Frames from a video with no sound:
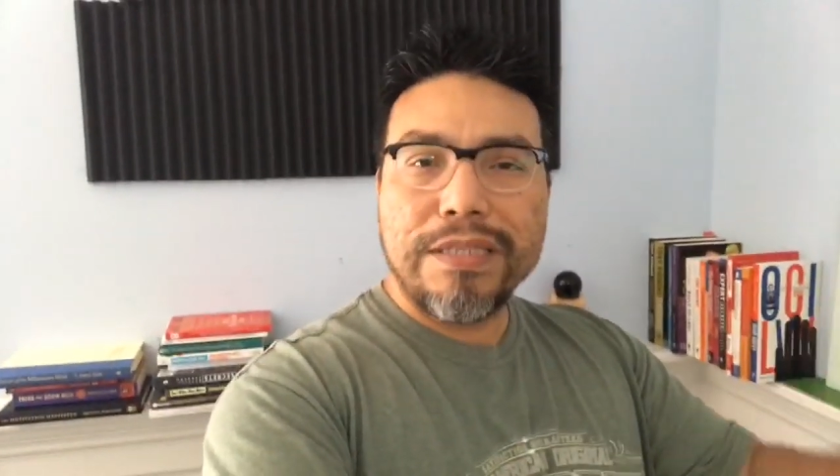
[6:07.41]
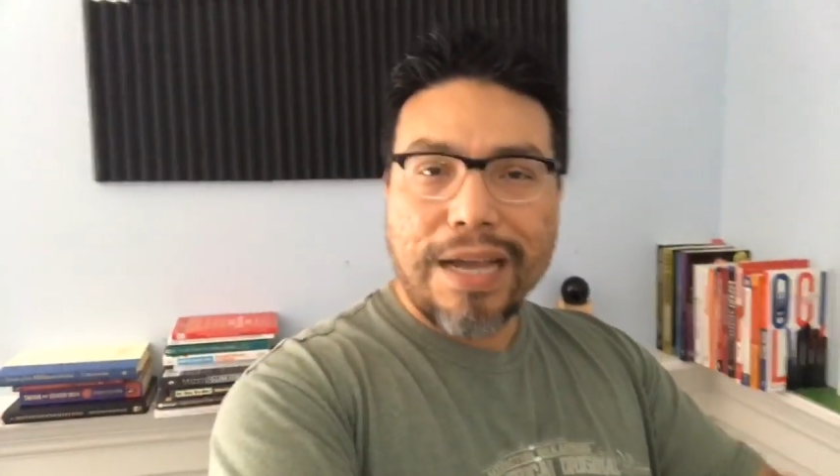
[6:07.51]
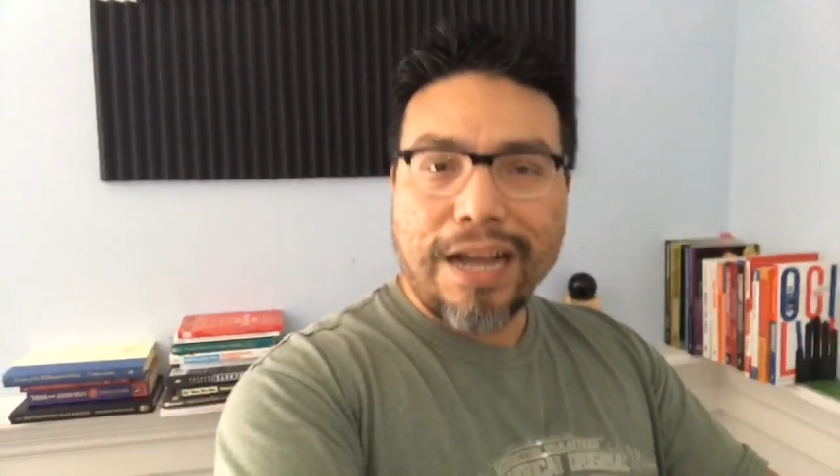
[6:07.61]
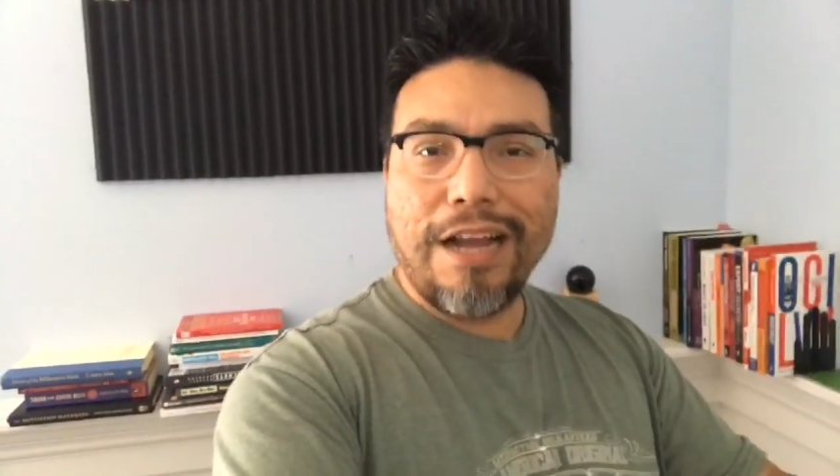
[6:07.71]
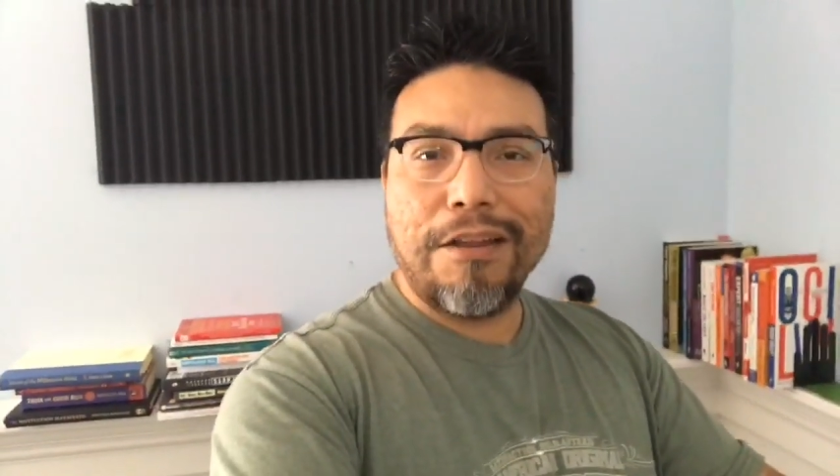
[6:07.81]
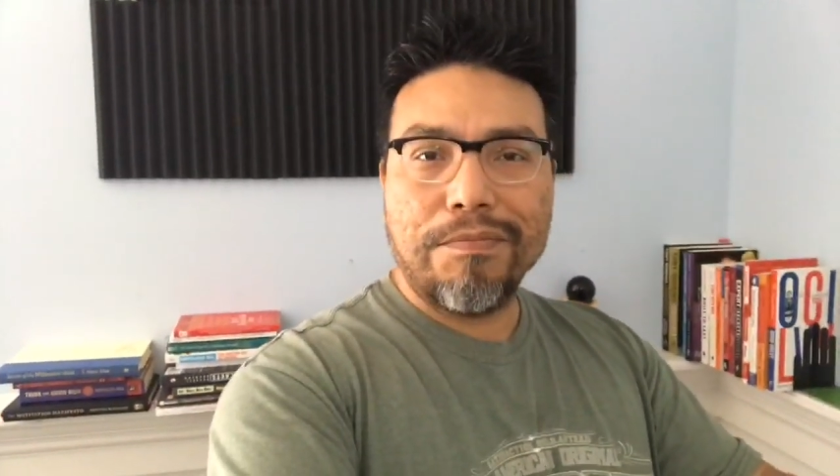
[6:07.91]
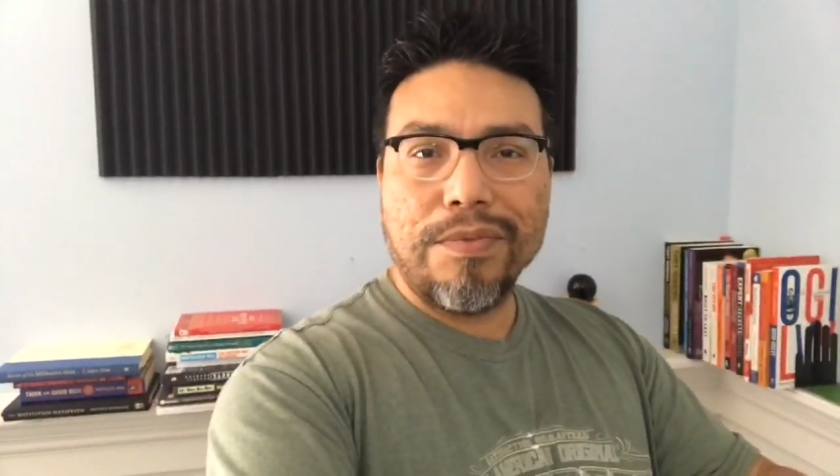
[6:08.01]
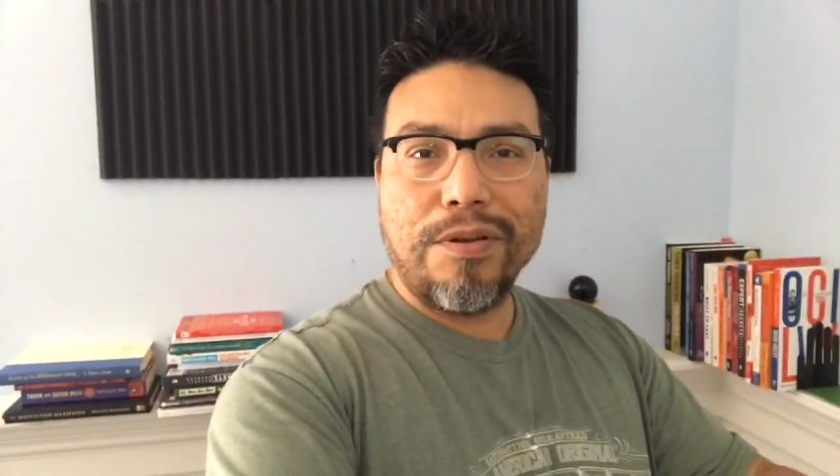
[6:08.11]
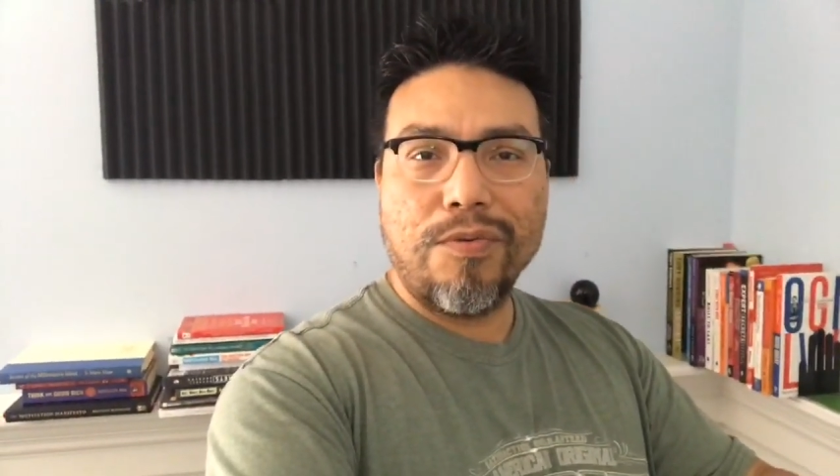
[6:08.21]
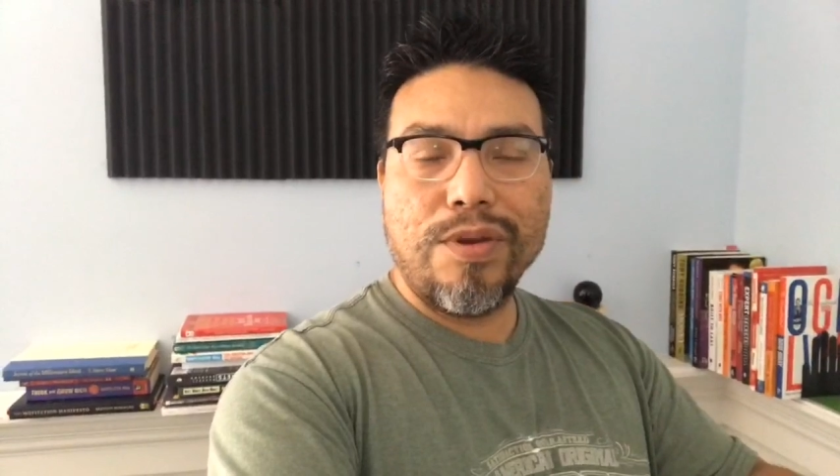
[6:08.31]
time
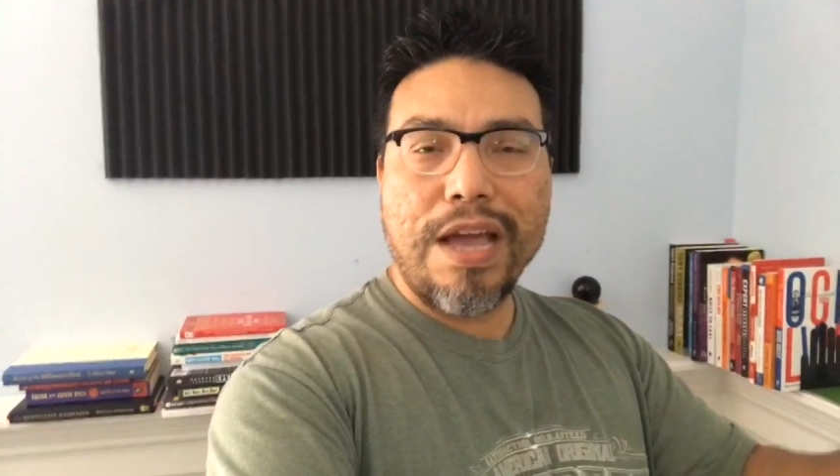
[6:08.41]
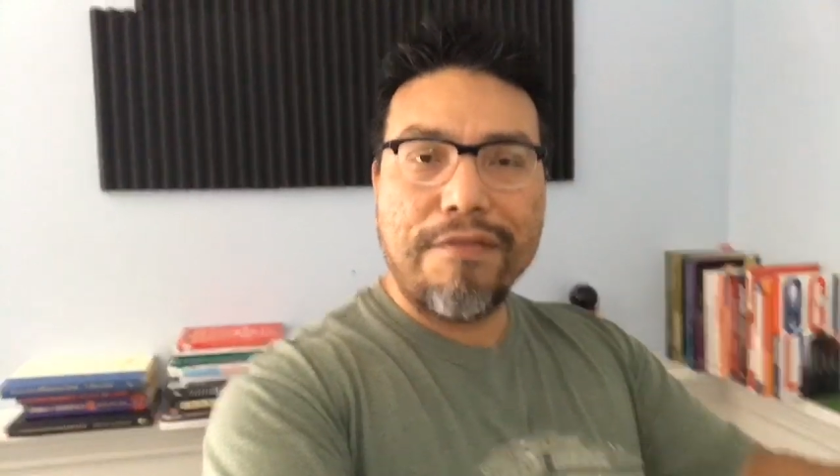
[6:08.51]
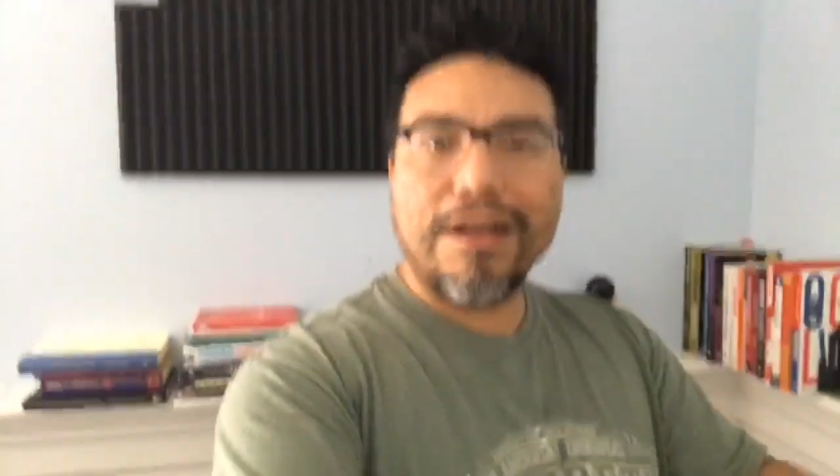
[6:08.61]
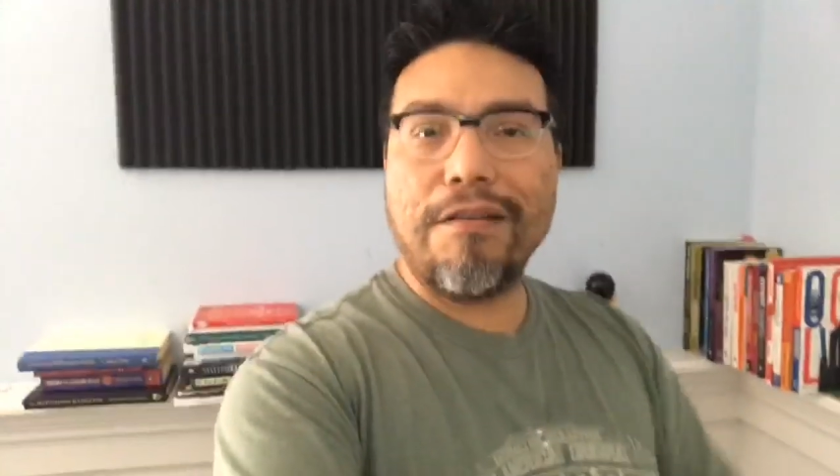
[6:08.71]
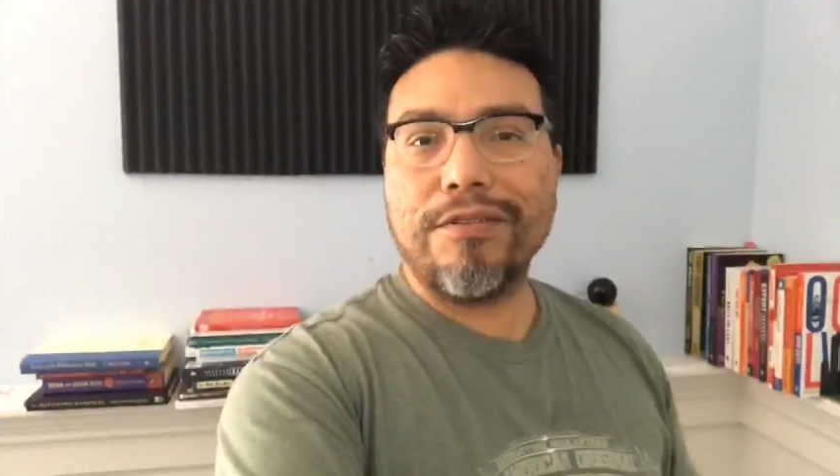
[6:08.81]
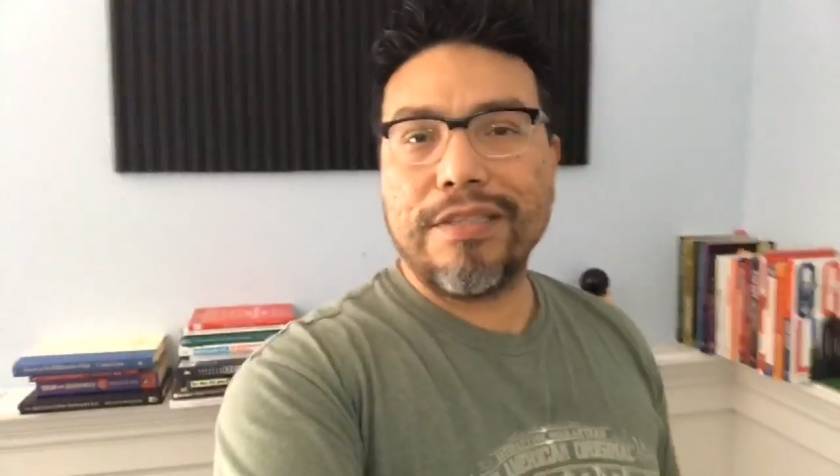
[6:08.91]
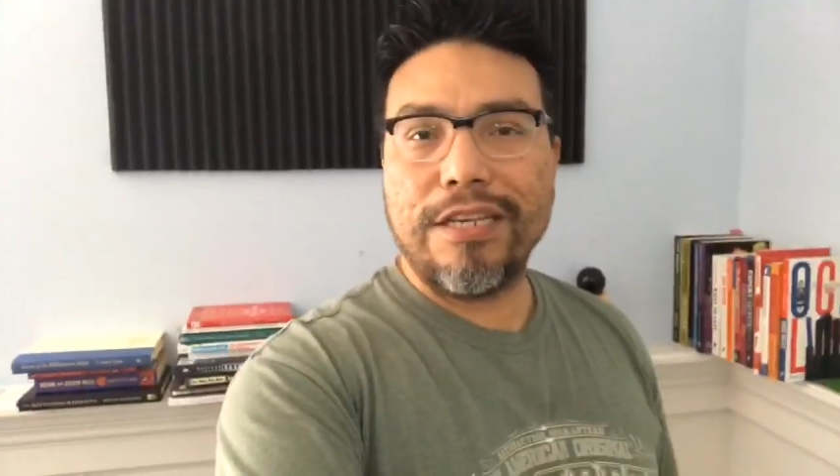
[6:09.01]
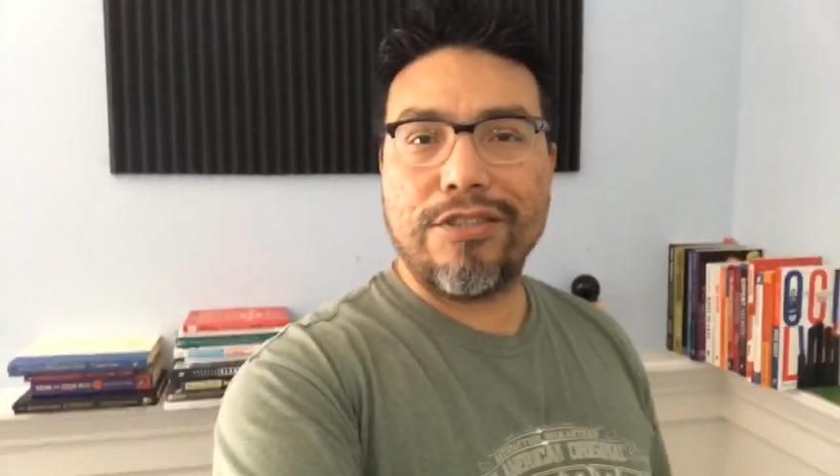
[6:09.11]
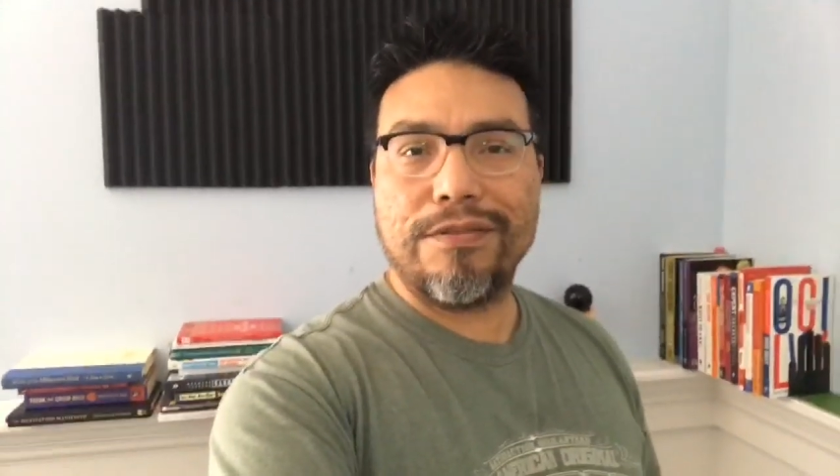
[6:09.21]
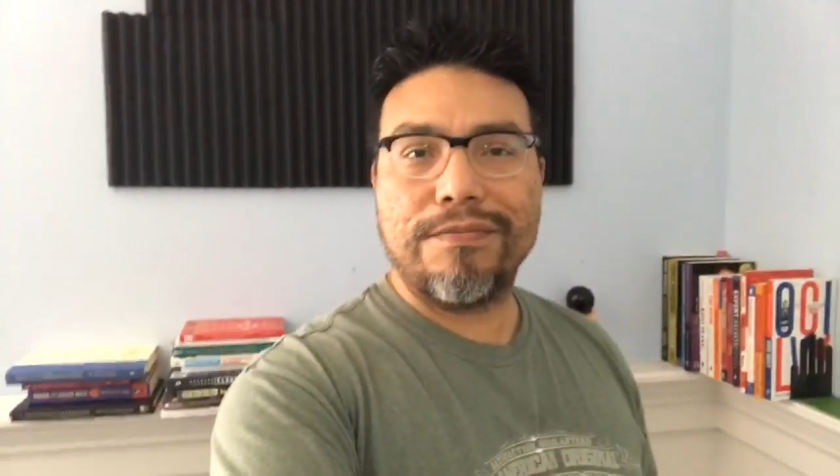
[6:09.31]
we have a
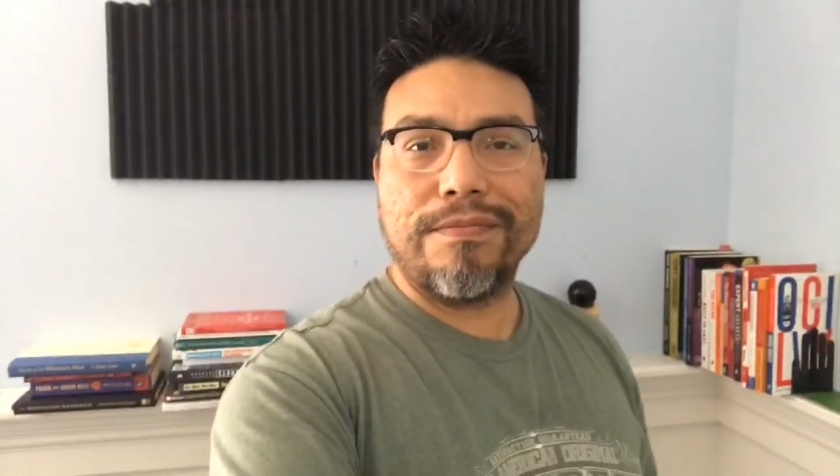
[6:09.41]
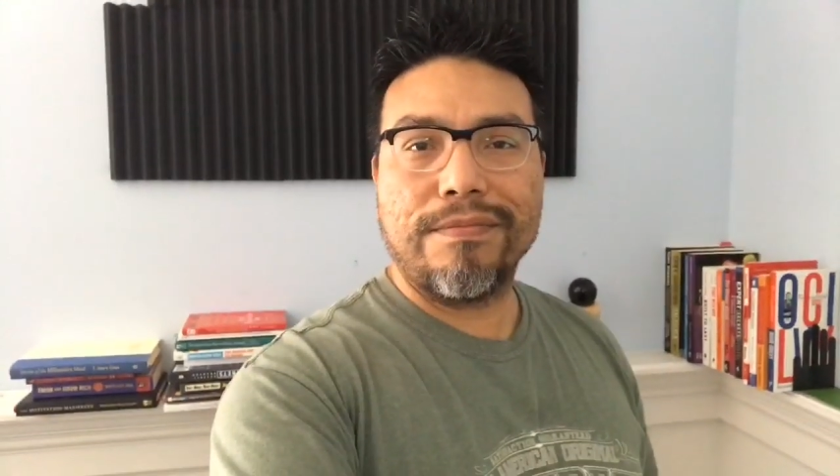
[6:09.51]
conversation,